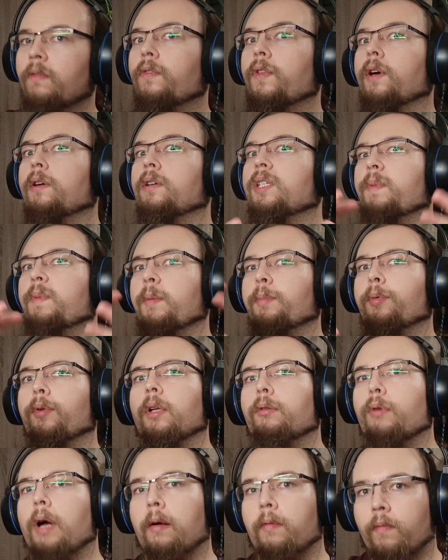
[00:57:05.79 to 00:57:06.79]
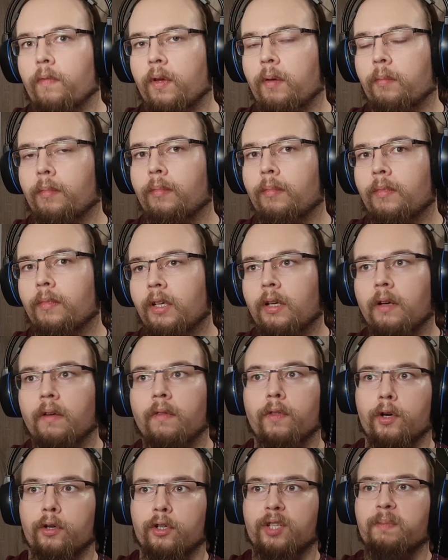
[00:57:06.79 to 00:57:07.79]
There's people around them.
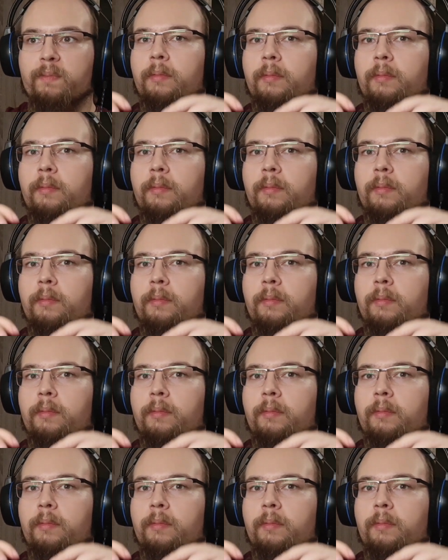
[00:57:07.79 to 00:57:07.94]
There's